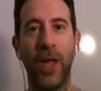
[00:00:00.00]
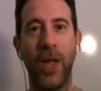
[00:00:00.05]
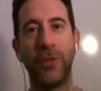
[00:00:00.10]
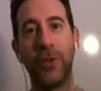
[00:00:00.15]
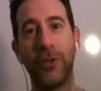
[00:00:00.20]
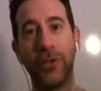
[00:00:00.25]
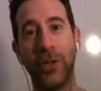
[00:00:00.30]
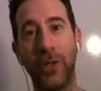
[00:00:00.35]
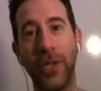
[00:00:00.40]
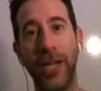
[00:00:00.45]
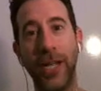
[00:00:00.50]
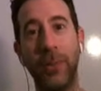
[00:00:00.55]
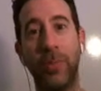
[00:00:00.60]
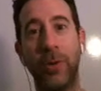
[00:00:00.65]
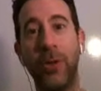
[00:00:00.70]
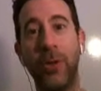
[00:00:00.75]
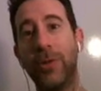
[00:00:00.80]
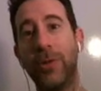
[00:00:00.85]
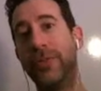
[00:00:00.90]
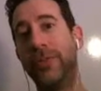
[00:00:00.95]
There's a link
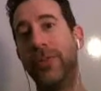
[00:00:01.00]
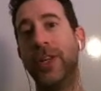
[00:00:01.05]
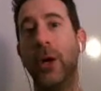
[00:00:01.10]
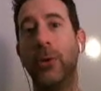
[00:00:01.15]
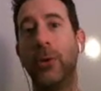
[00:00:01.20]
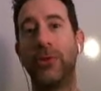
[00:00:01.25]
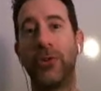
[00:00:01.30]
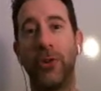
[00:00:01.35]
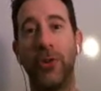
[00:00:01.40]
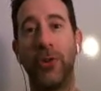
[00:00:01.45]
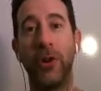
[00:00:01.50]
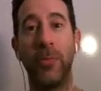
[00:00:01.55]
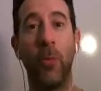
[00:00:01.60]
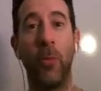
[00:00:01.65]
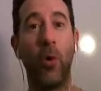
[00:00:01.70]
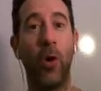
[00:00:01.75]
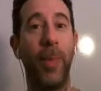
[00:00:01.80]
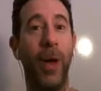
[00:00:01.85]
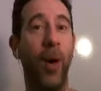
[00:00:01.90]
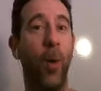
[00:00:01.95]
below this video to learn
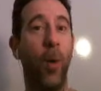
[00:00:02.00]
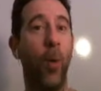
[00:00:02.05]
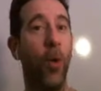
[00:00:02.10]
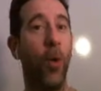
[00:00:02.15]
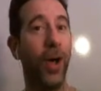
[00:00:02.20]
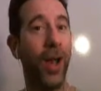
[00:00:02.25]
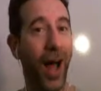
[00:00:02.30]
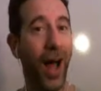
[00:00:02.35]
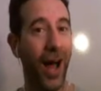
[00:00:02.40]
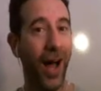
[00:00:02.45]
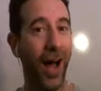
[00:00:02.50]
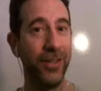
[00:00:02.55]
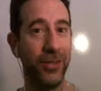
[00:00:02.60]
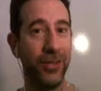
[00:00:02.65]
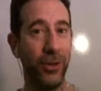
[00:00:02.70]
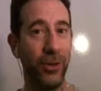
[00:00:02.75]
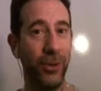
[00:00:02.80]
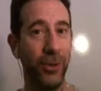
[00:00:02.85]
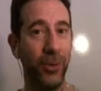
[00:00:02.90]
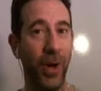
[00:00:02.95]
more about what I
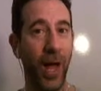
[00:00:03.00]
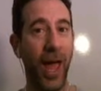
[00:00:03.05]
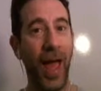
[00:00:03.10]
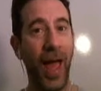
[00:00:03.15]
do,